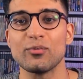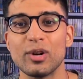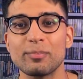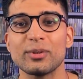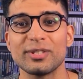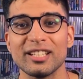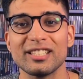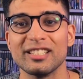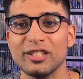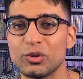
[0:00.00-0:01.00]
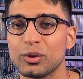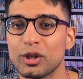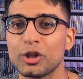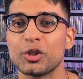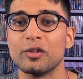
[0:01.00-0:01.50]
and represents the
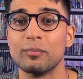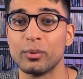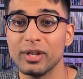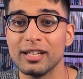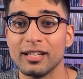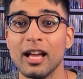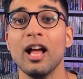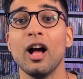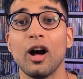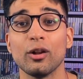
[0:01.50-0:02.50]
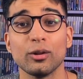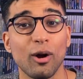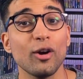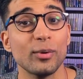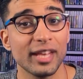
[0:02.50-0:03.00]
introduction of breeding
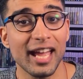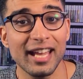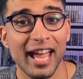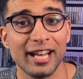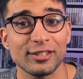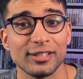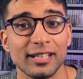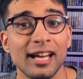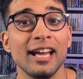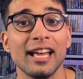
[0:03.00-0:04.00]
along with egg hatching,